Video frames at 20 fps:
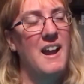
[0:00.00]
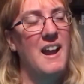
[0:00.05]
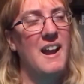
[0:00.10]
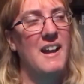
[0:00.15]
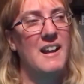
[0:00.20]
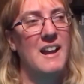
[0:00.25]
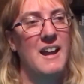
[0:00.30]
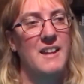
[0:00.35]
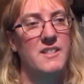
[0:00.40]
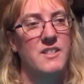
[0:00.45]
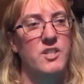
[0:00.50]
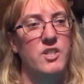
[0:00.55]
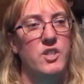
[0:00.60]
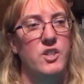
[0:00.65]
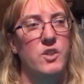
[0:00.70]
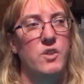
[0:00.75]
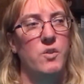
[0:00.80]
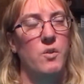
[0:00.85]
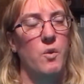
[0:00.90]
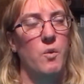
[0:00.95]
and it has to
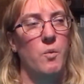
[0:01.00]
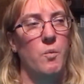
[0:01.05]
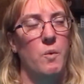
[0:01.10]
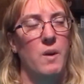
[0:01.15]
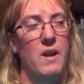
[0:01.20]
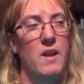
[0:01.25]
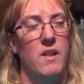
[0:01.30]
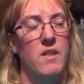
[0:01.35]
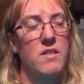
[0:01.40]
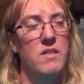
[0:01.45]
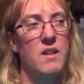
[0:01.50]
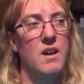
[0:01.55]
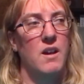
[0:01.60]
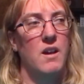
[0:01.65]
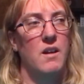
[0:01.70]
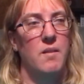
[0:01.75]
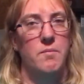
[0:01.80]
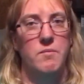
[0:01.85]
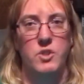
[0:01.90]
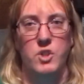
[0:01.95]
do with
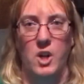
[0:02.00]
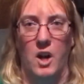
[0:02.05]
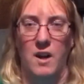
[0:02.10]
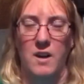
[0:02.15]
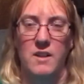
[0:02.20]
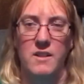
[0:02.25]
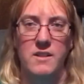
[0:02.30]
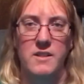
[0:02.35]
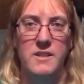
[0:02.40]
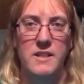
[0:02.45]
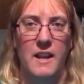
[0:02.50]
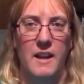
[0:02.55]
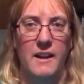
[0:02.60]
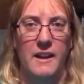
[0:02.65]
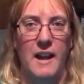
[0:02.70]
Charles and